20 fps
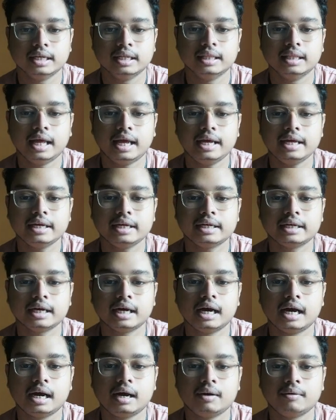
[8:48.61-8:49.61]
like
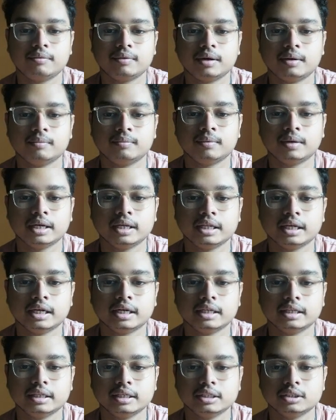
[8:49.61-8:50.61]
from
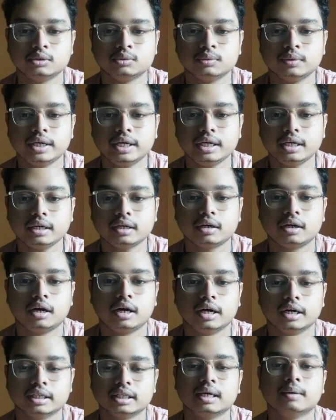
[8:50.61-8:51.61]
either this way
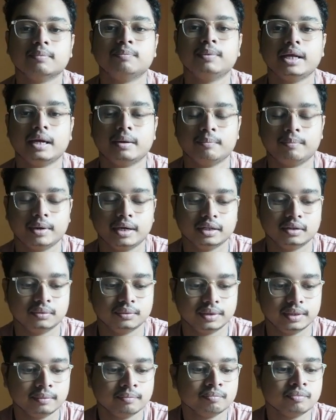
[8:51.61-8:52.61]
or the plane
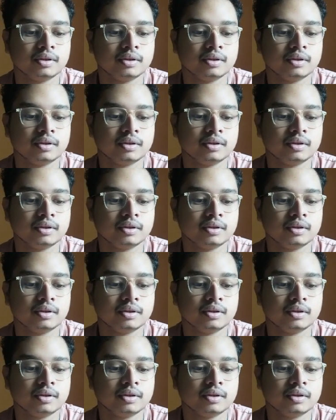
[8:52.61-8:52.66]
pathway.